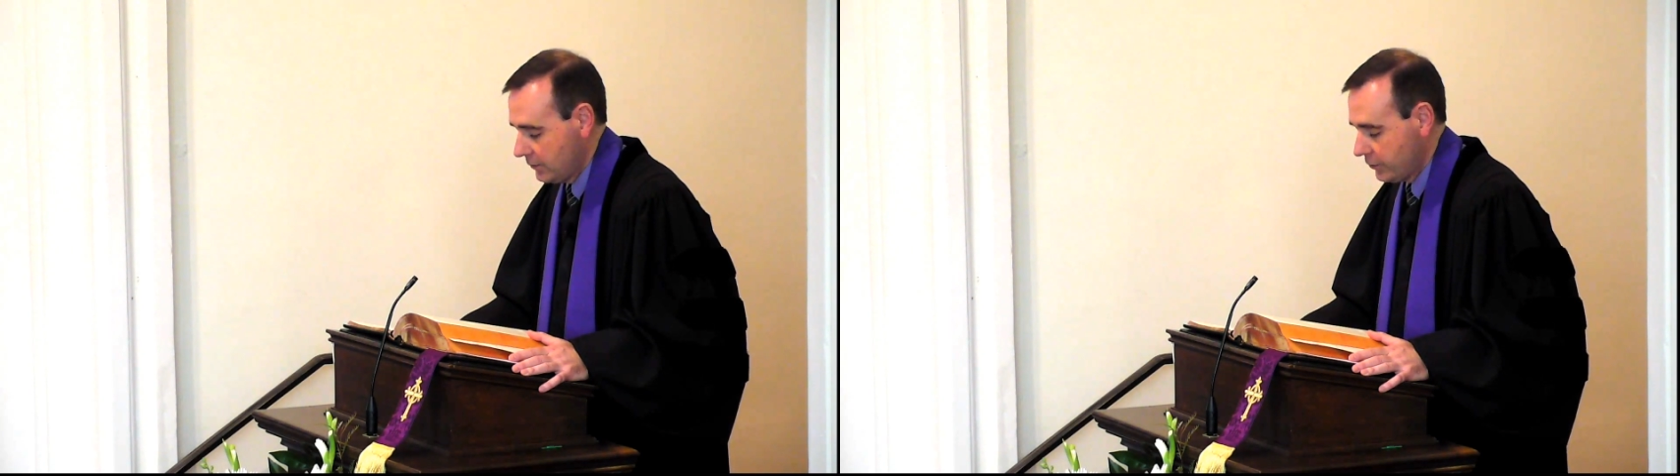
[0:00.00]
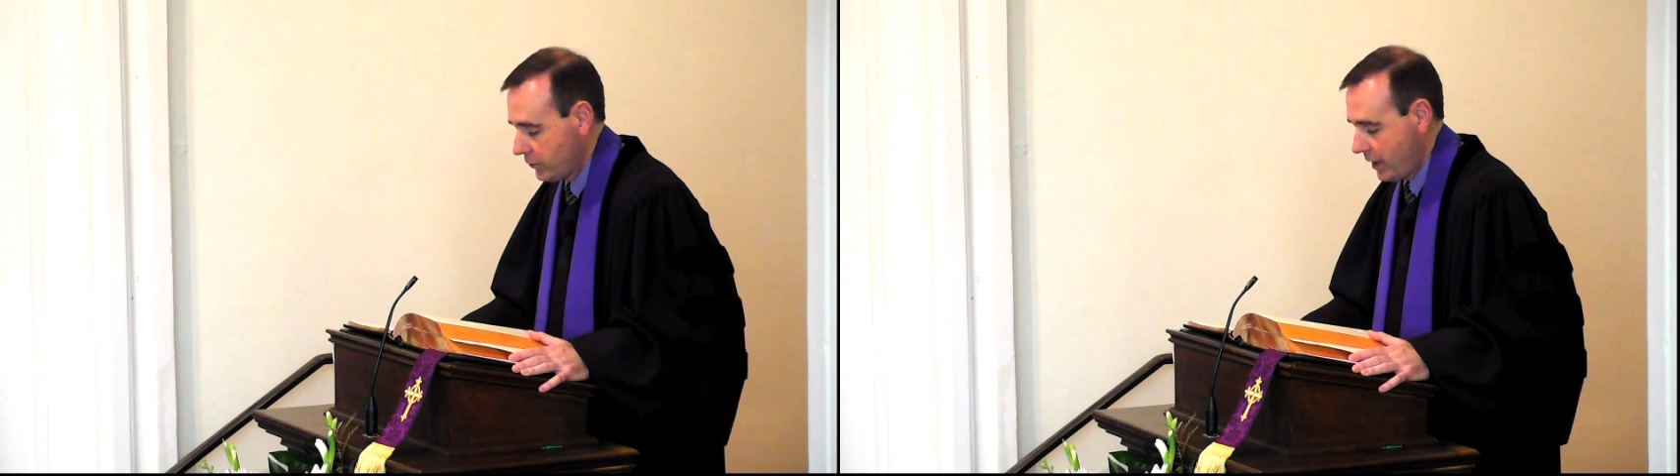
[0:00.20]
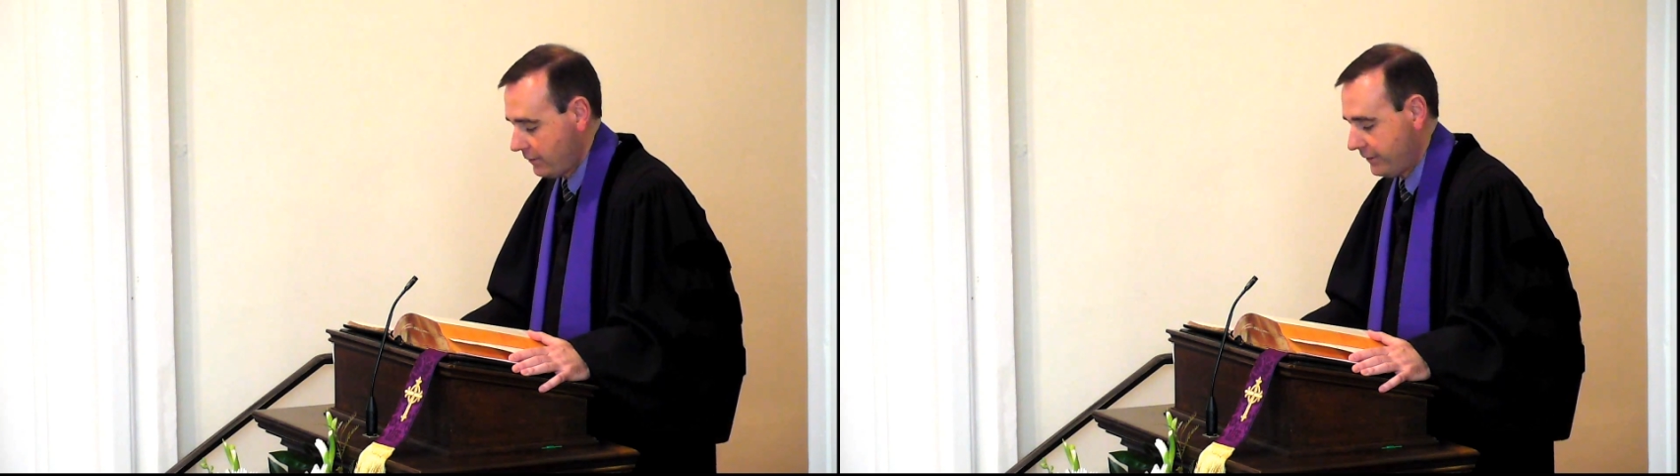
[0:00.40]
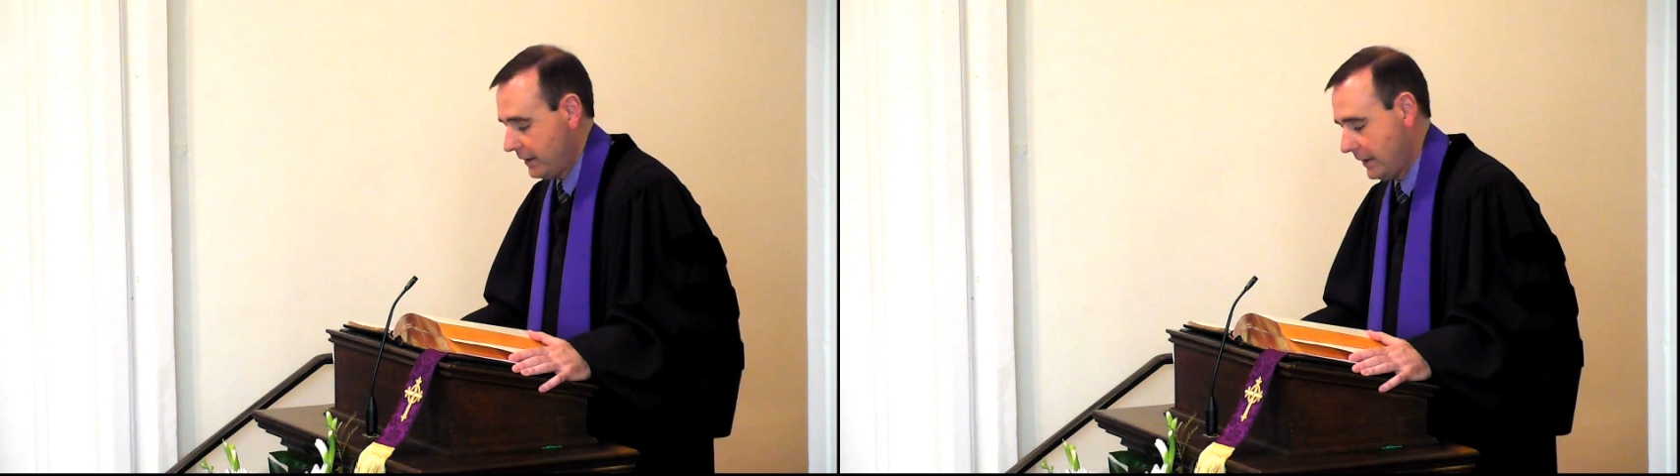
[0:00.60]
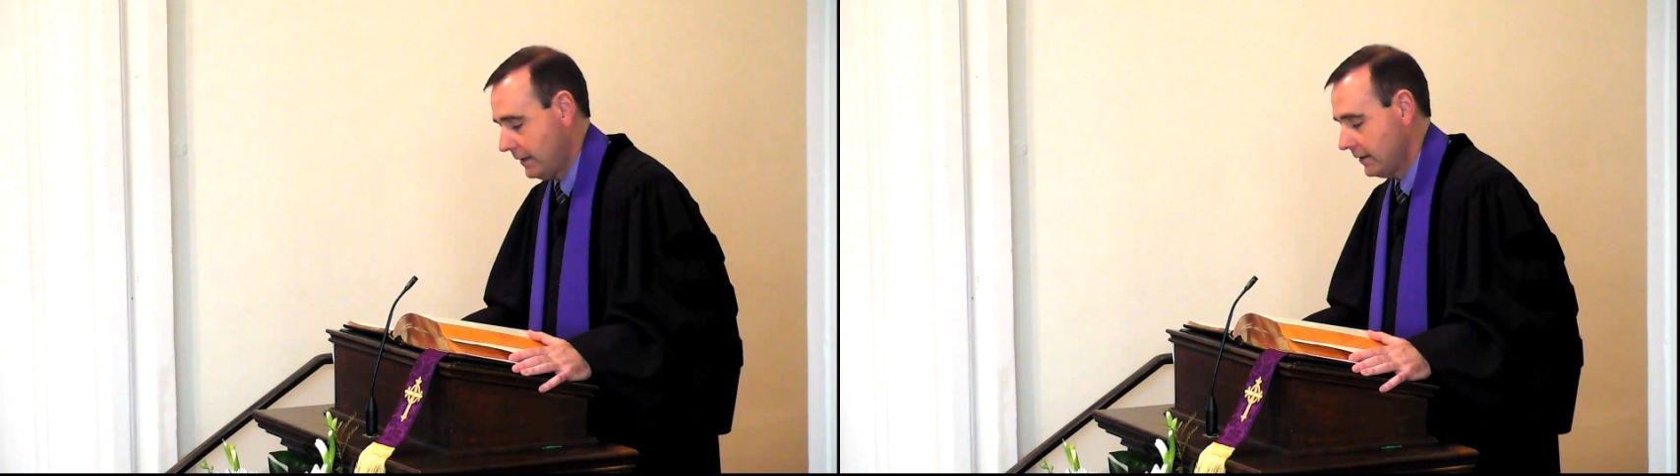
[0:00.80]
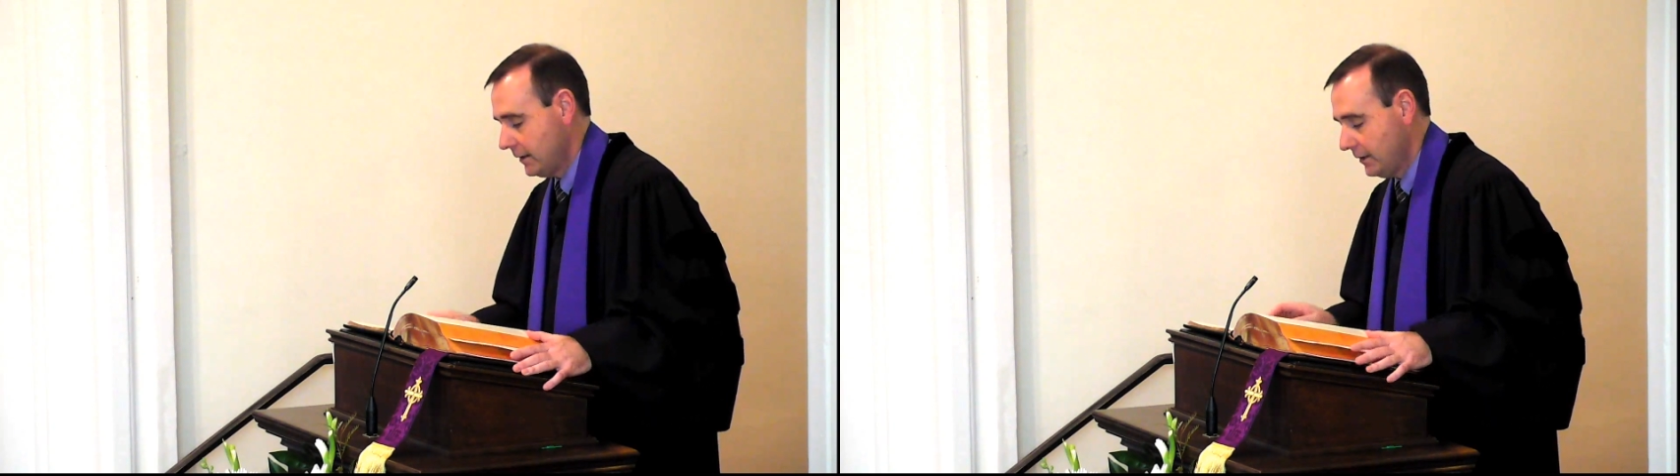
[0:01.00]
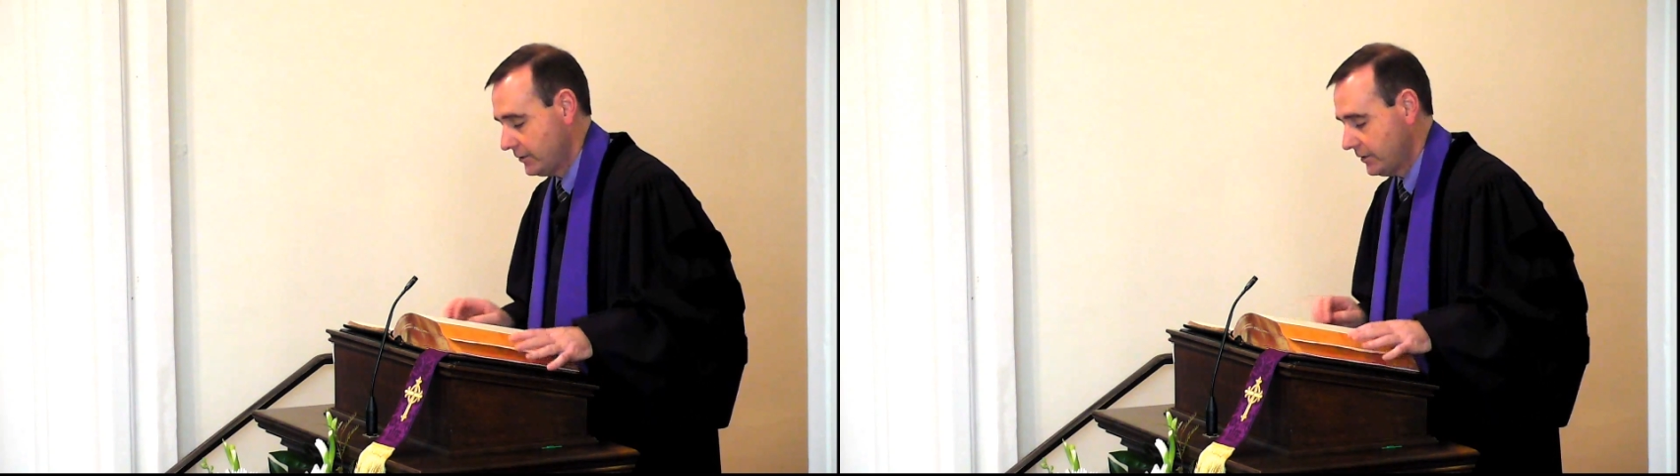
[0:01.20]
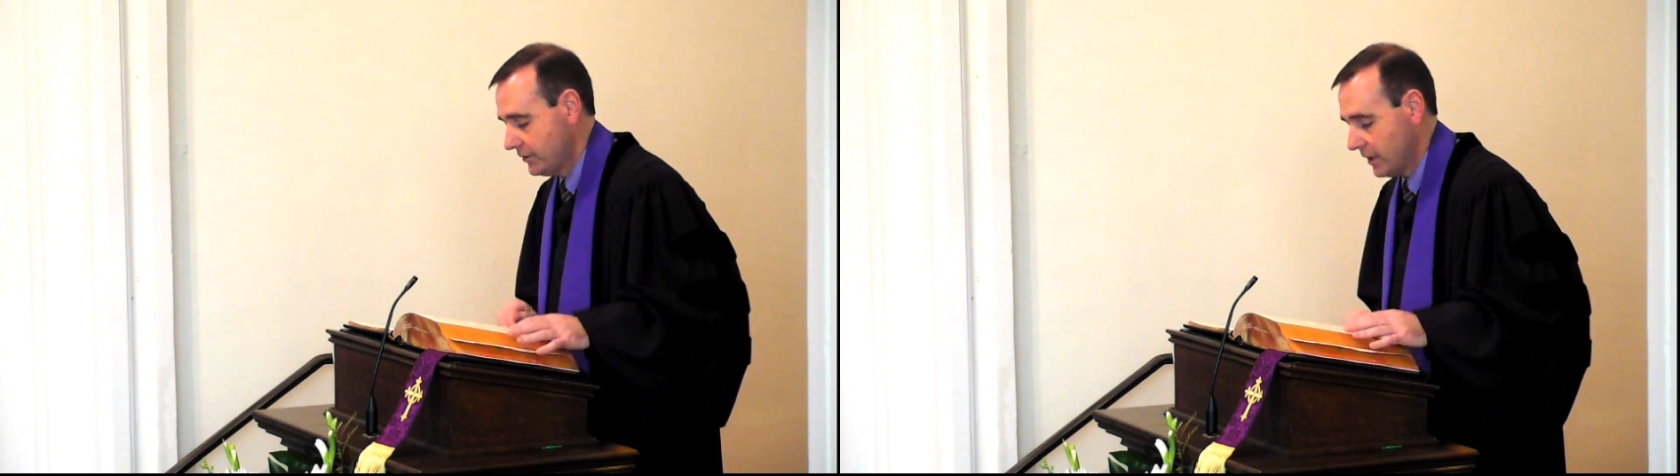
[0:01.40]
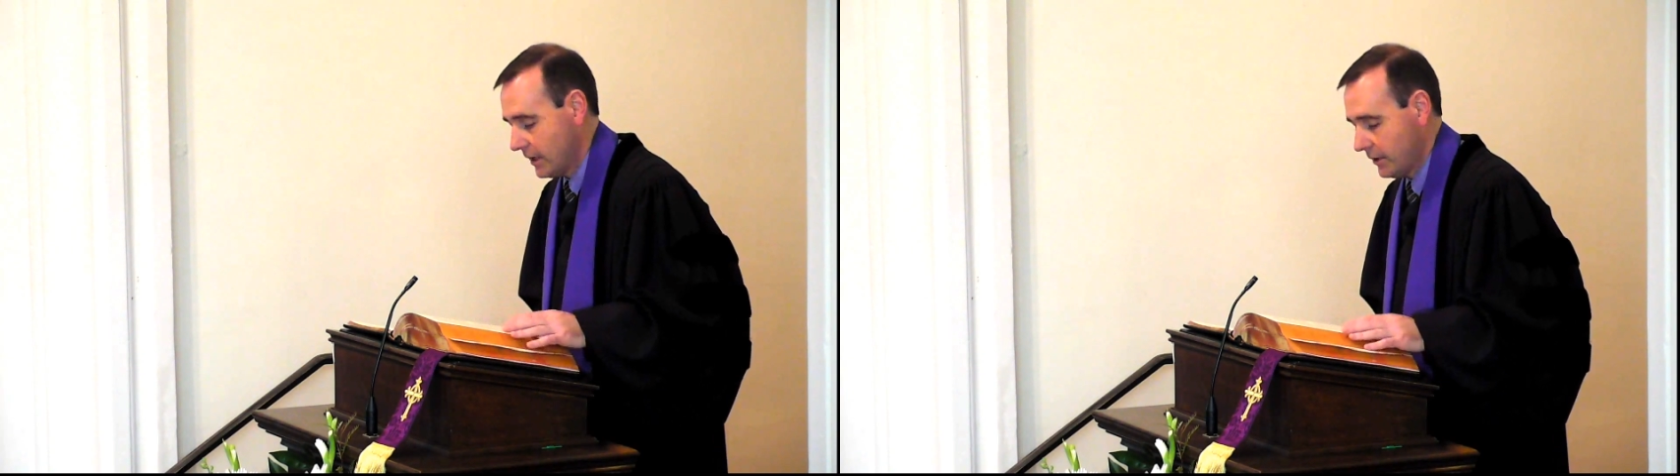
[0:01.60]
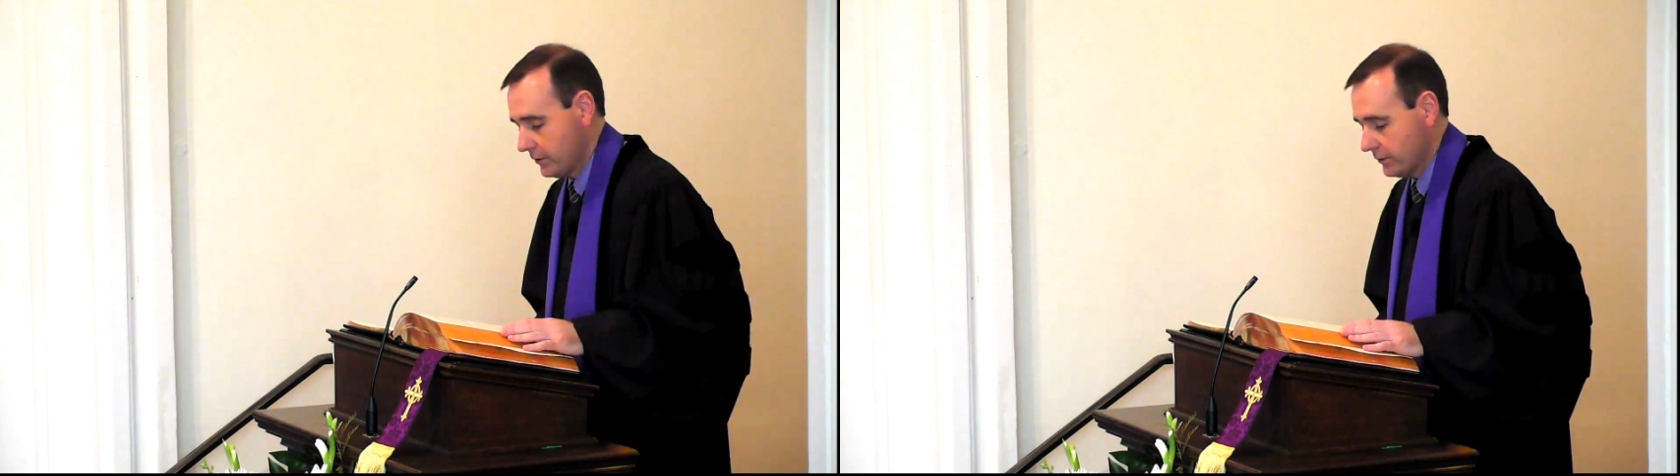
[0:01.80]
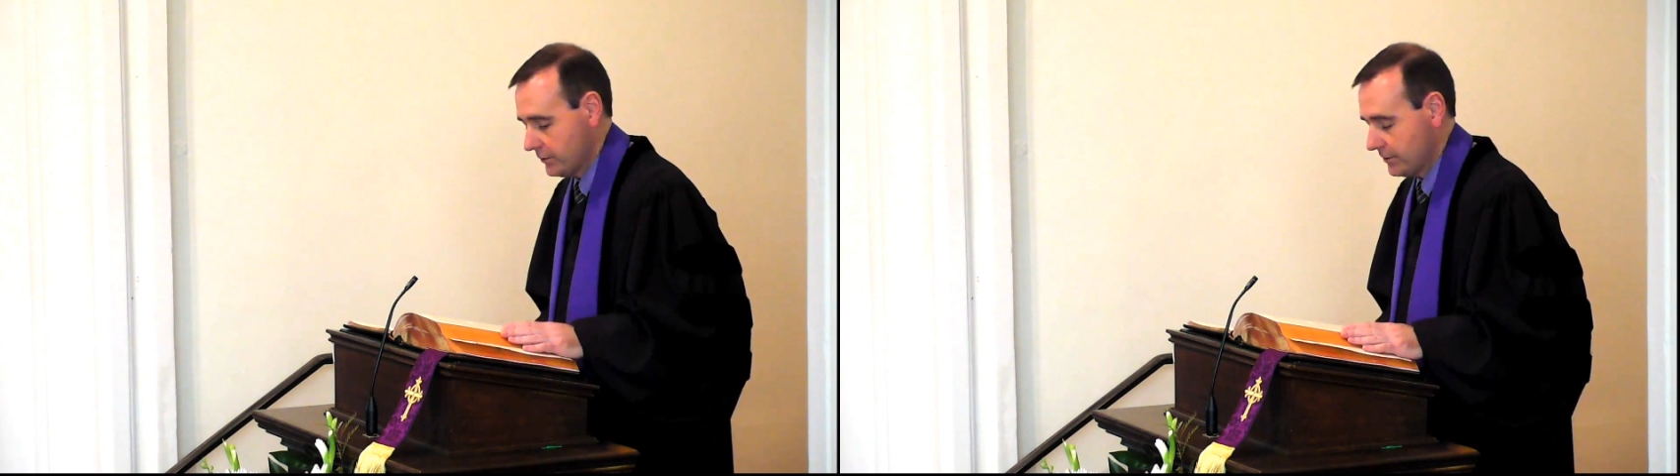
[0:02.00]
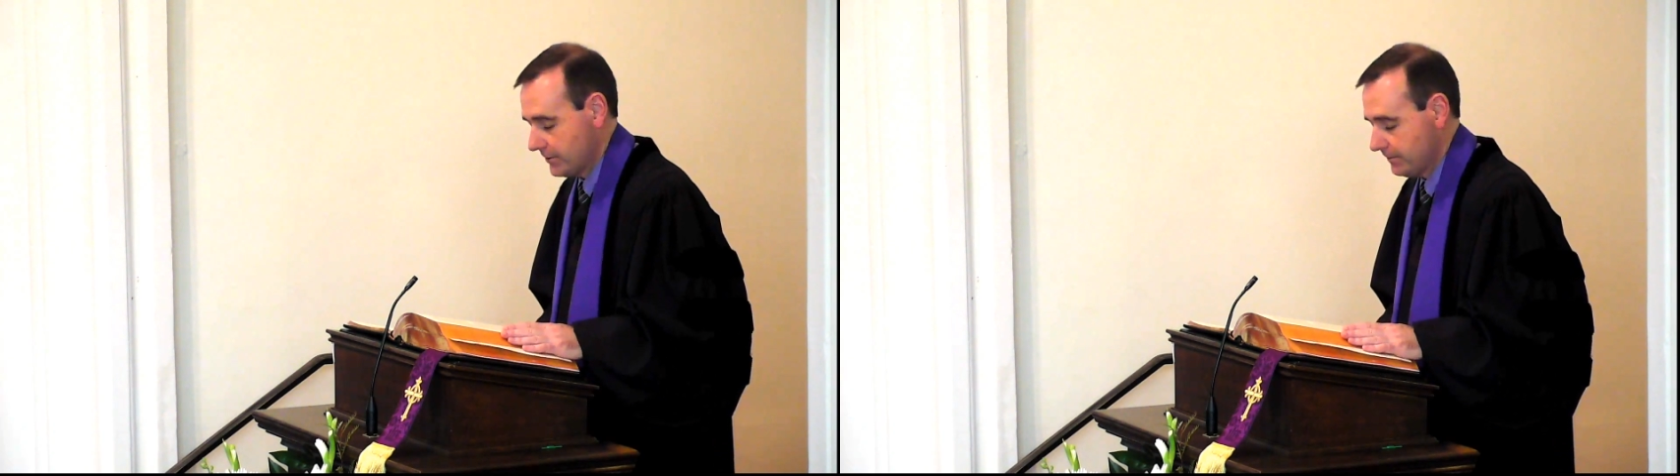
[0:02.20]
to gratify its desires.